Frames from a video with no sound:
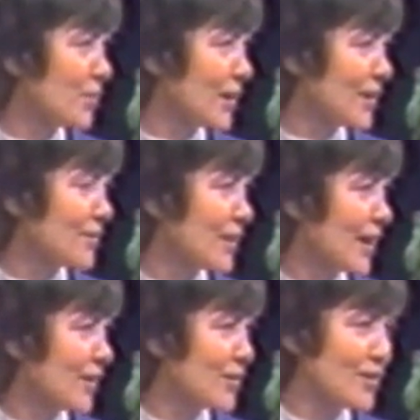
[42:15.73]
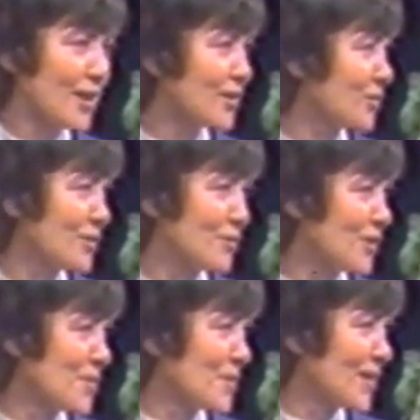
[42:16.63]
body of data, you're not doing
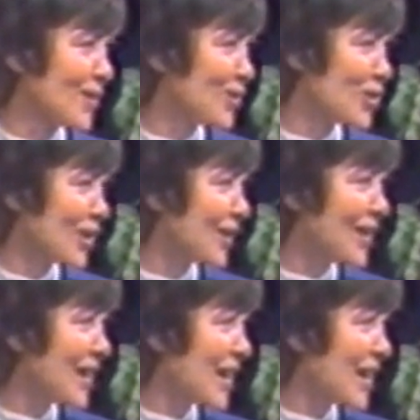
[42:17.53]
phenomenology.